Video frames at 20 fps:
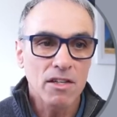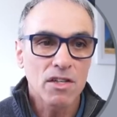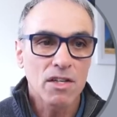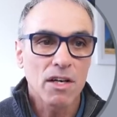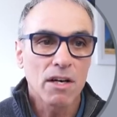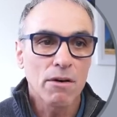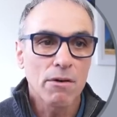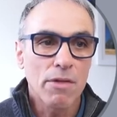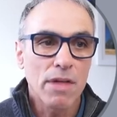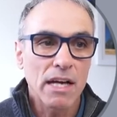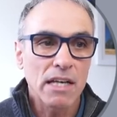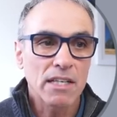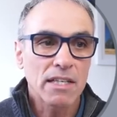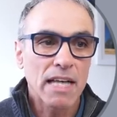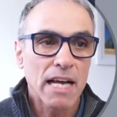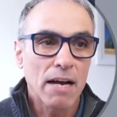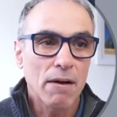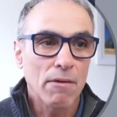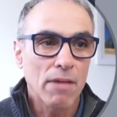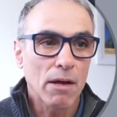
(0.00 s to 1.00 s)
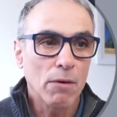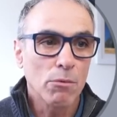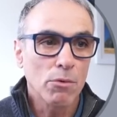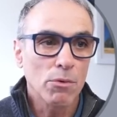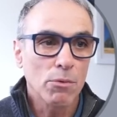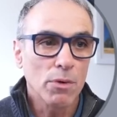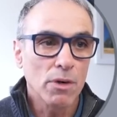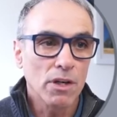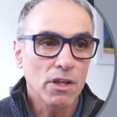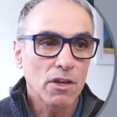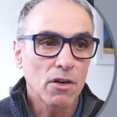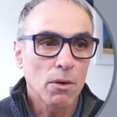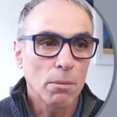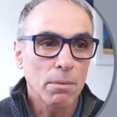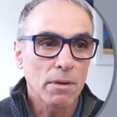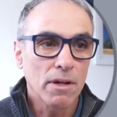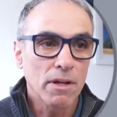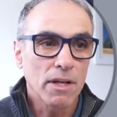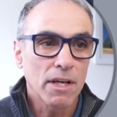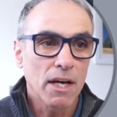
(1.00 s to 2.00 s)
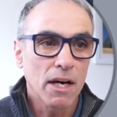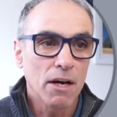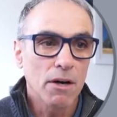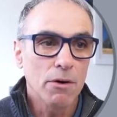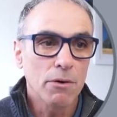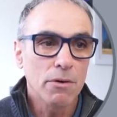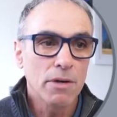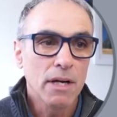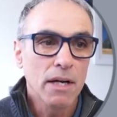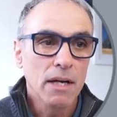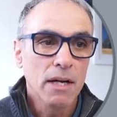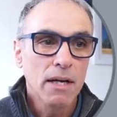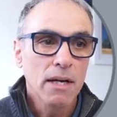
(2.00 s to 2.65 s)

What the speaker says: So that's how that would work. Copy the code